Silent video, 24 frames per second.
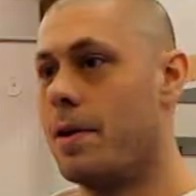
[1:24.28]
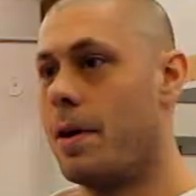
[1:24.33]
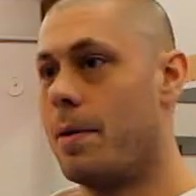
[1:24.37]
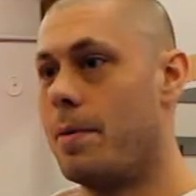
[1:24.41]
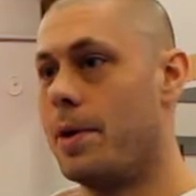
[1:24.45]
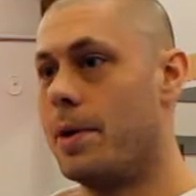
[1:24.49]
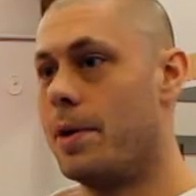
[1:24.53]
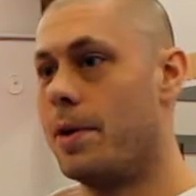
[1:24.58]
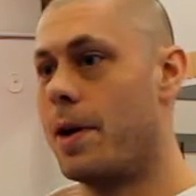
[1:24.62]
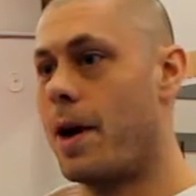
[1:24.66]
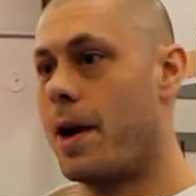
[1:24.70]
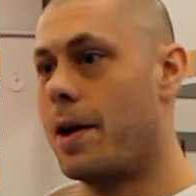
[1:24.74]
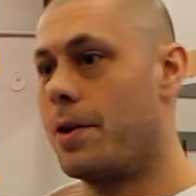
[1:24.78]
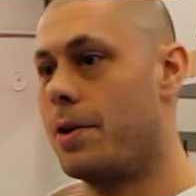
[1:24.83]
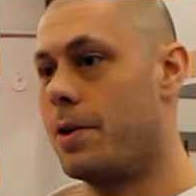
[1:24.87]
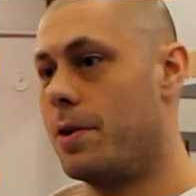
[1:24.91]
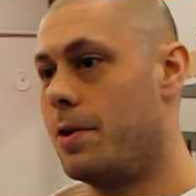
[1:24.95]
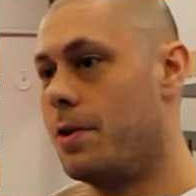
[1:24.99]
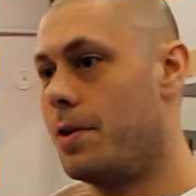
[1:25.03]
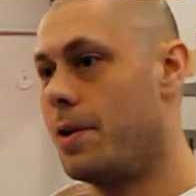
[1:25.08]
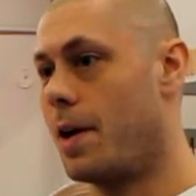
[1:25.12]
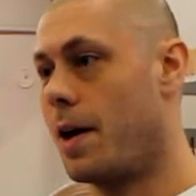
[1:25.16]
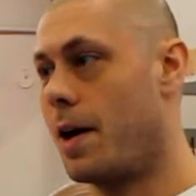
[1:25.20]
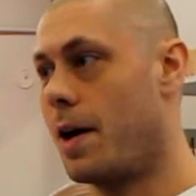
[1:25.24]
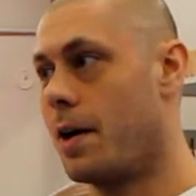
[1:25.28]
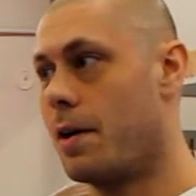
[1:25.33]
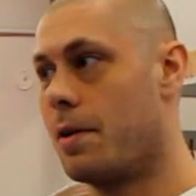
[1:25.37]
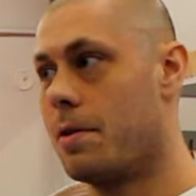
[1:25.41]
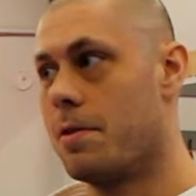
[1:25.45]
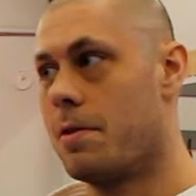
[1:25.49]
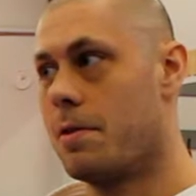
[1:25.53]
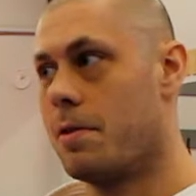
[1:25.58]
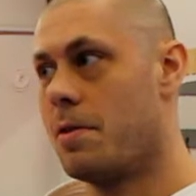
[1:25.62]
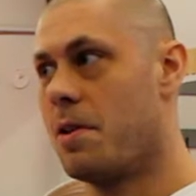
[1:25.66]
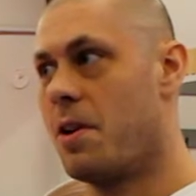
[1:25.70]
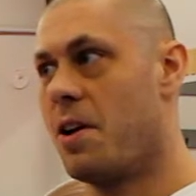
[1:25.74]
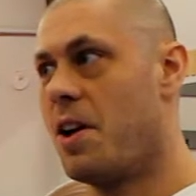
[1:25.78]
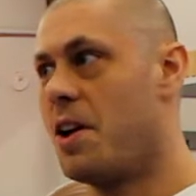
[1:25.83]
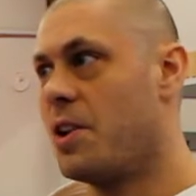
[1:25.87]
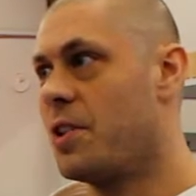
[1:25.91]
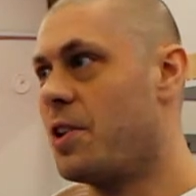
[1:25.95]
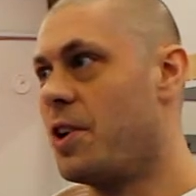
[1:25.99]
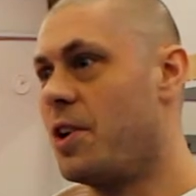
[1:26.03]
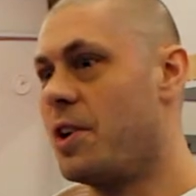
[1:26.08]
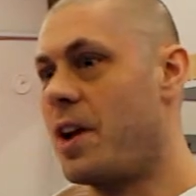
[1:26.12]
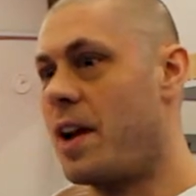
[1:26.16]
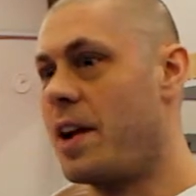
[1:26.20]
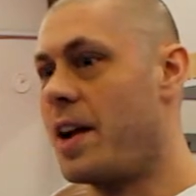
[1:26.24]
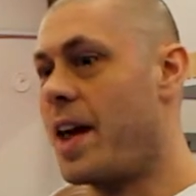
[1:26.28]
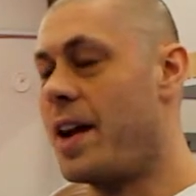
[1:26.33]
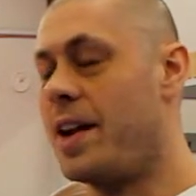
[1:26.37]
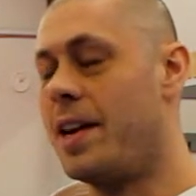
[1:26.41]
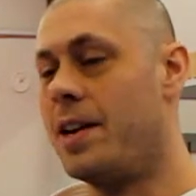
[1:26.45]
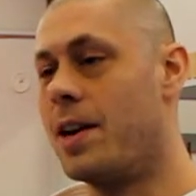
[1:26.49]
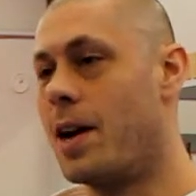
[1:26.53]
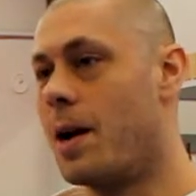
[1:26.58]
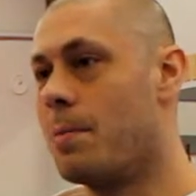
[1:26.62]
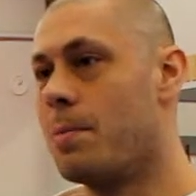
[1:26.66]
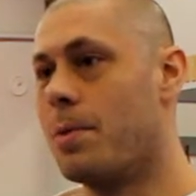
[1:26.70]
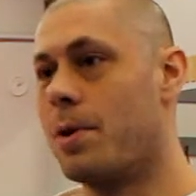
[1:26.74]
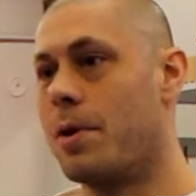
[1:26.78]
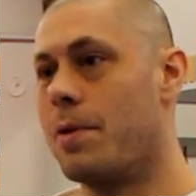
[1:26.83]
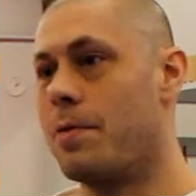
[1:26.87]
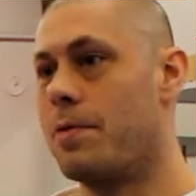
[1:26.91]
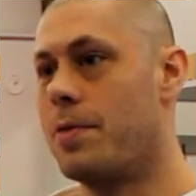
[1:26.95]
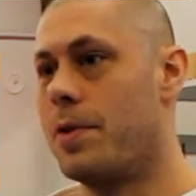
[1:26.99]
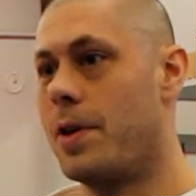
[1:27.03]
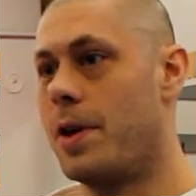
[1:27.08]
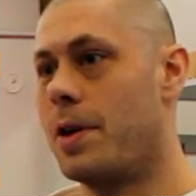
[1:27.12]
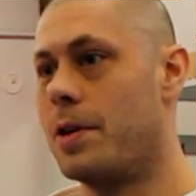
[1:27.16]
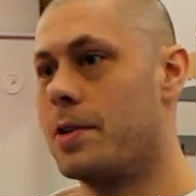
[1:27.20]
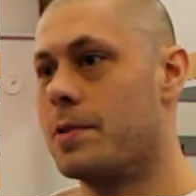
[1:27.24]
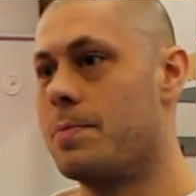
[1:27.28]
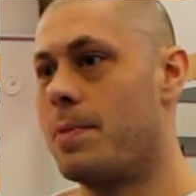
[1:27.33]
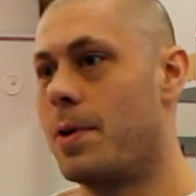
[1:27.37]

I mean, I could have done any number of things,